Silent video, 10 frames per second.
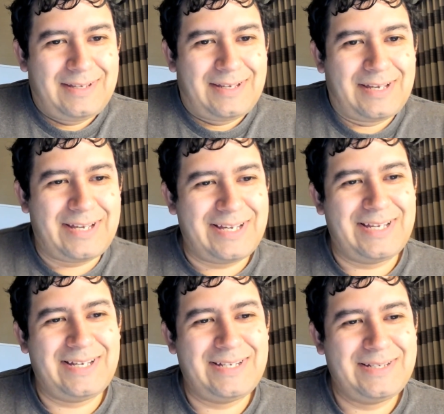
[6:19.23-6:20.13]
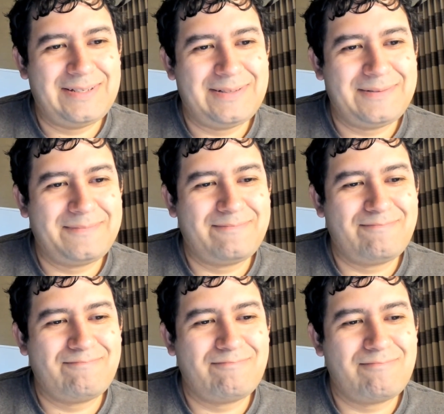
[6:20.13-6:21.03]

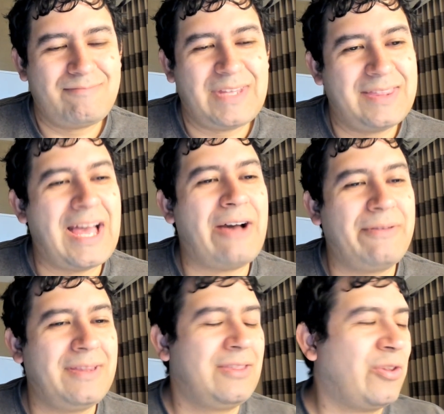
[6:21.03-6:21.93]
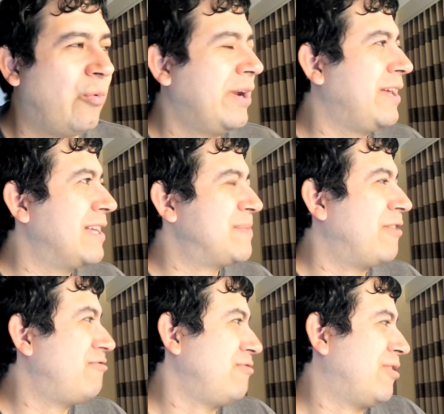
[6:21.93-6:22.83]
That the one against
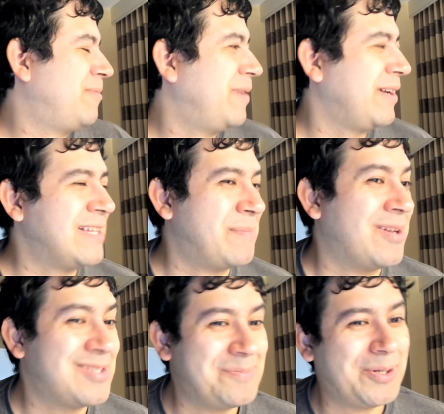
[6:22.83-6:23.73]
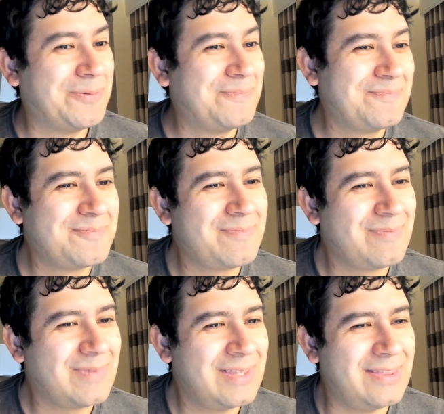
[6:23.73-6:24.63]
Montreal, against Montembeau,
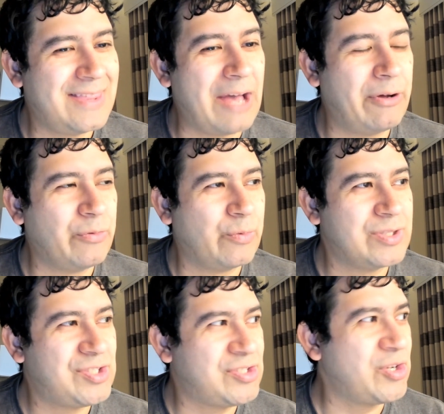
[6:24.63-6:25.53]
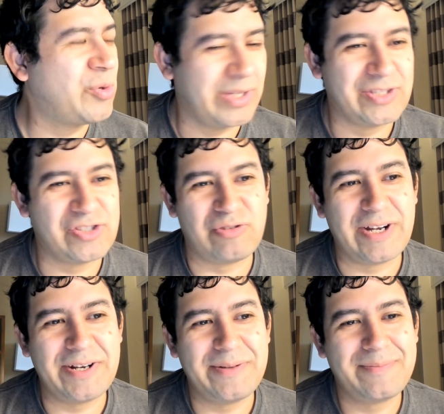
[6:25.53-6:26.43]
that one was so in
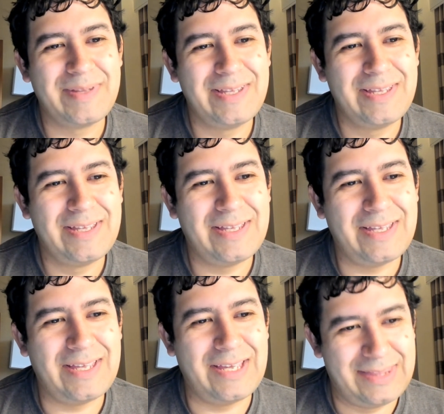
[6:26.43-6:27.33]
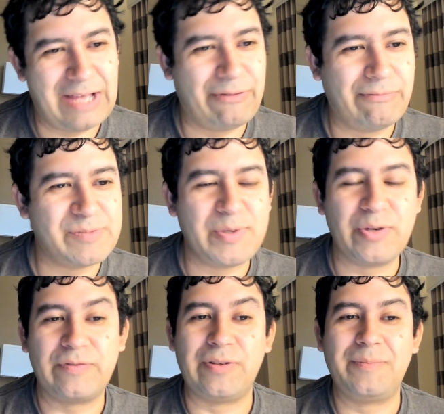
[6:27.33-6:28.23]
stride. And that one was
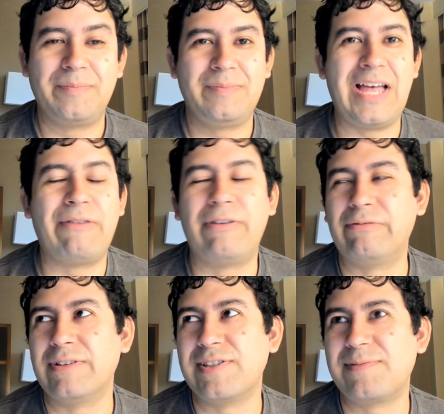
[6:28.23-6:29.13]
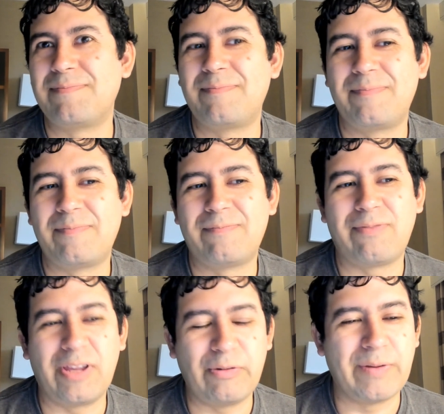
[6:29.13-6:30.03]
beautiful. That one was
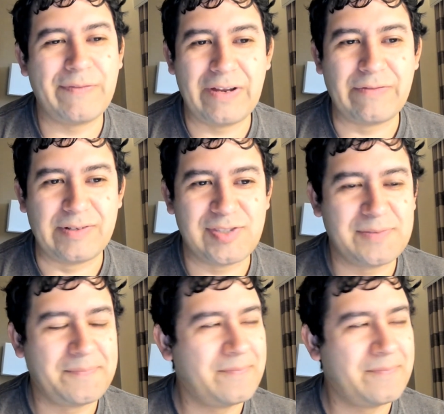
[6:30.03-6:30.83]
probably one of my favorites.